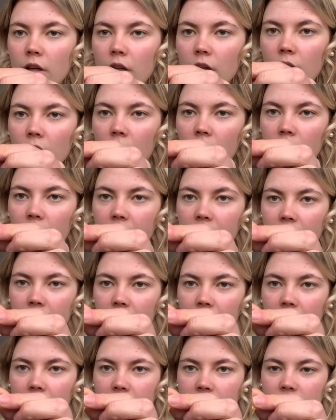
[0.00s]
look at
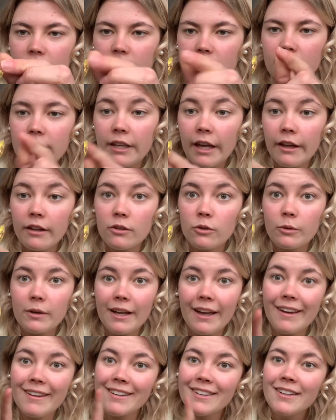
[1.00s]
this, yellow
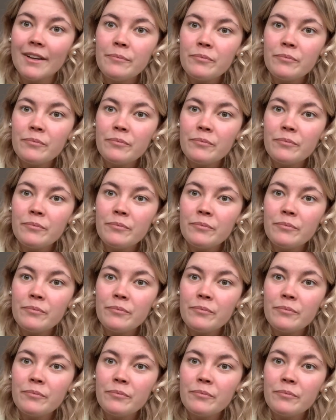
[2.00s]
again.